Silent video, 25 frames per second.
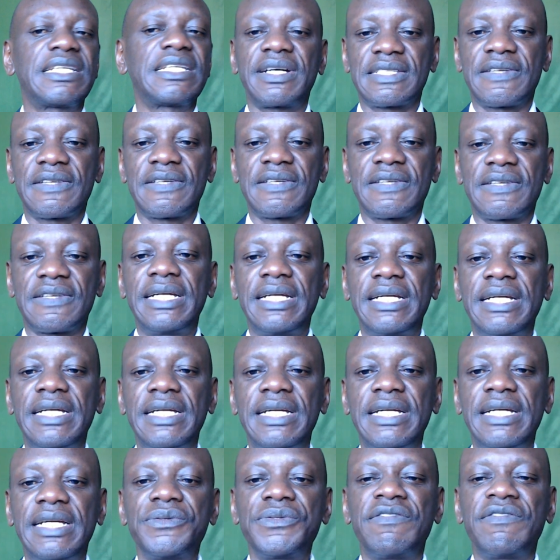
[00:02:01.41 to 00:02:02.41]
is fruits and
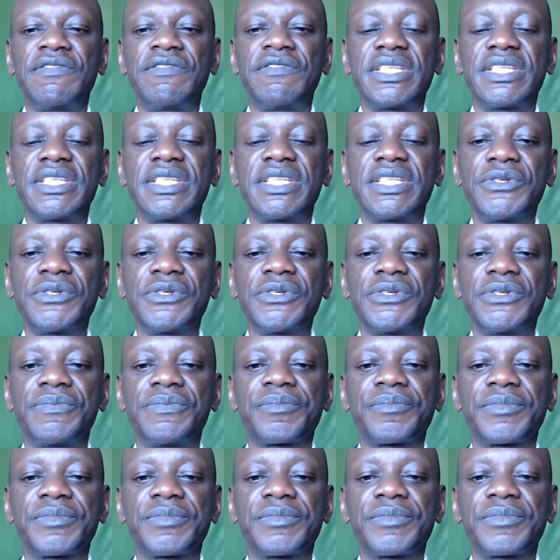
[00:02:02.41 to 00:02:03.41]
vegetables,
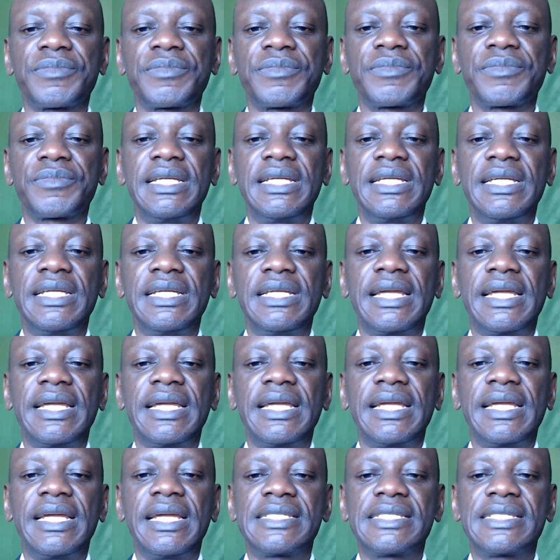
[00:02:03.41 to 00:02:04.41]
nuts,
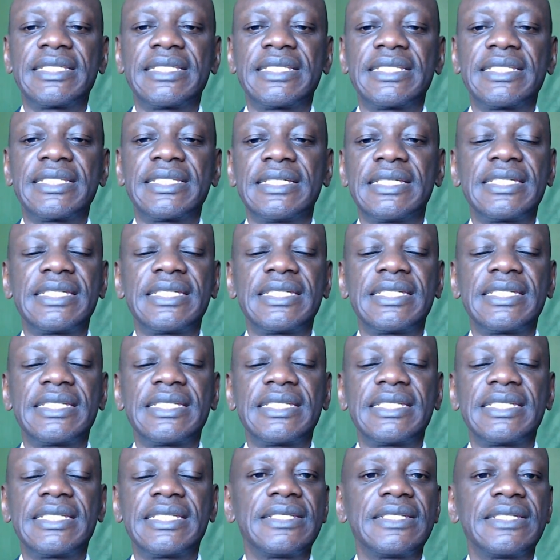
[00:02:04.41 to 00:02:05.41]
seeds,
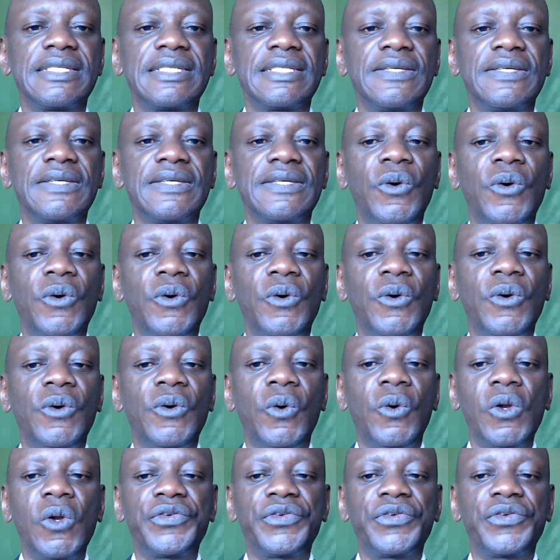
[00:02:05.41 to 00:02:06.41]
whole grain,
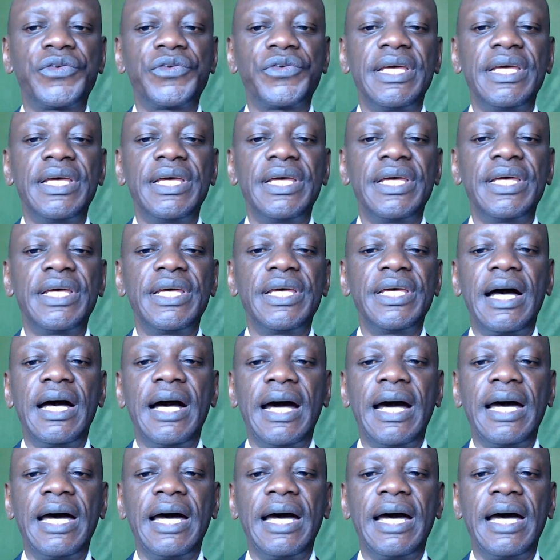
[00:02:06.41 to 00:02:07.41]
and
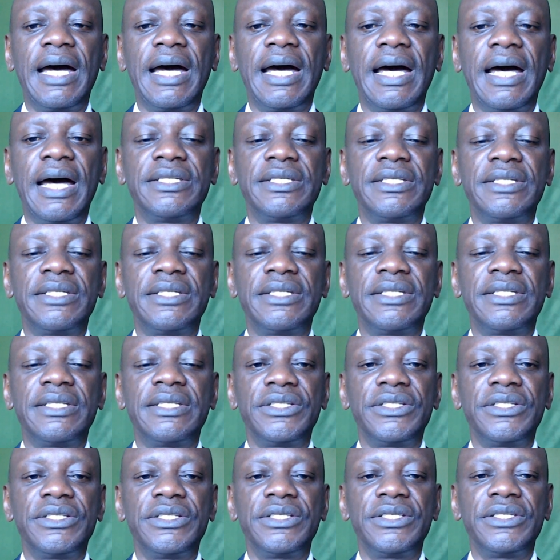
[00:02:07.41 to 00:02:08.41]
yogurt.
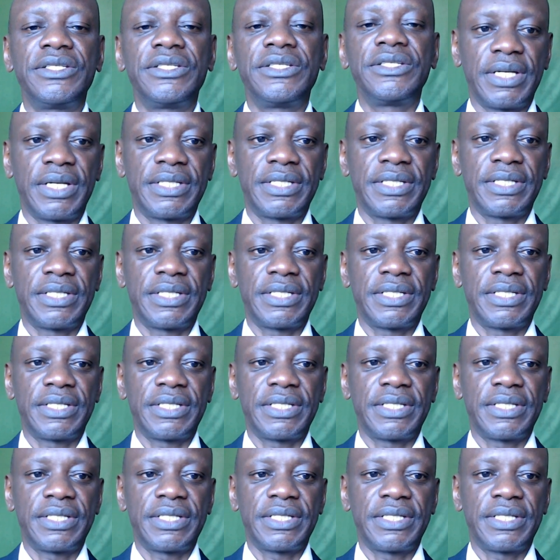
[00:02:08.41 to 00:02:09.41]
So the
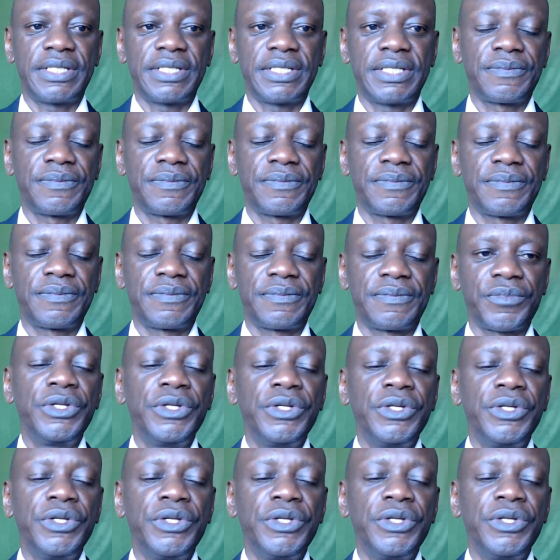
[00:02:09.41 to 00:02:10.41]
criteria I
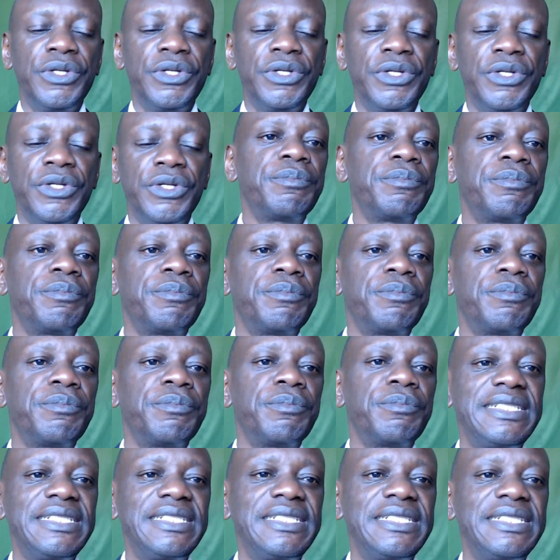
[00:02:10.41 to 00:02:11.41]
developed is based on that,
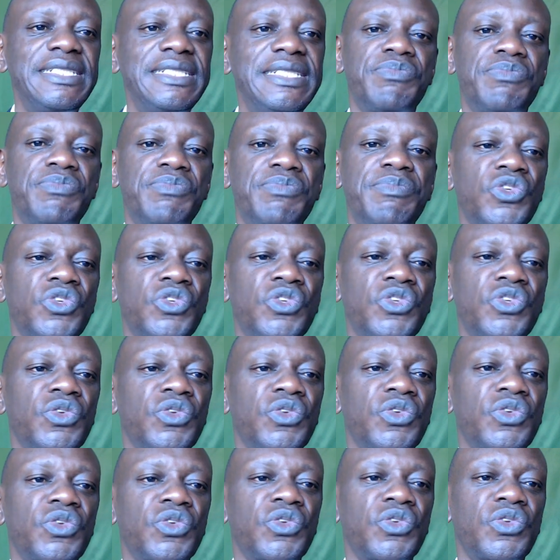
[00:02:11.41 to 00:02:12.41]
and basically it
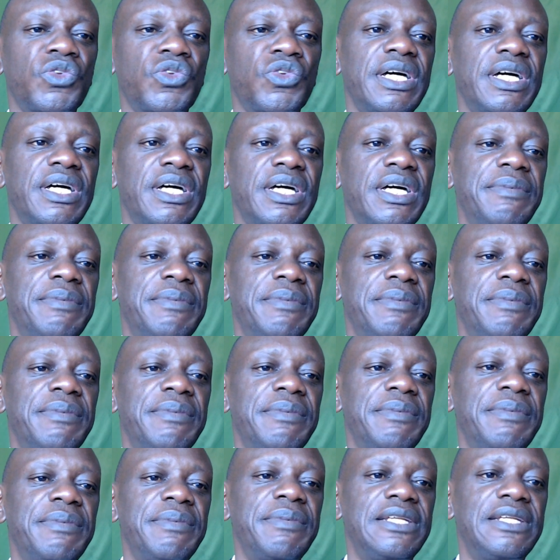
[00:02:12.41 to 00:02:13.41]
looks at the
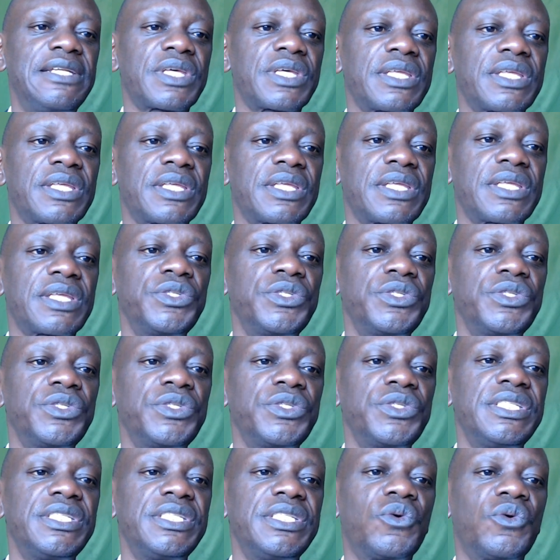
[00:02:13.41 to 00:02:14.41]
quantity and the quality
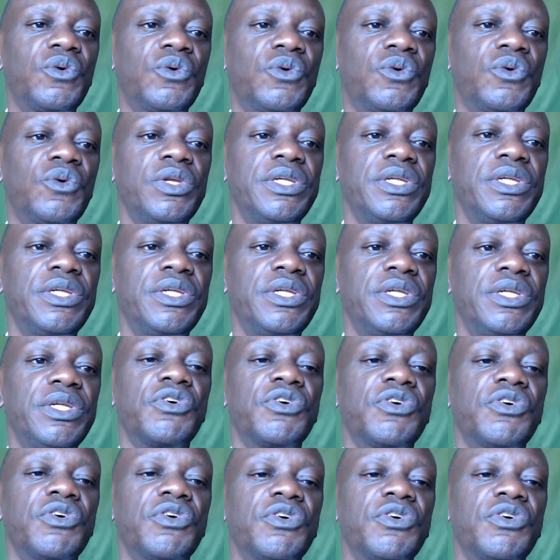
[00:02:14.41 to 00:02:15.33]
of what you're consuming.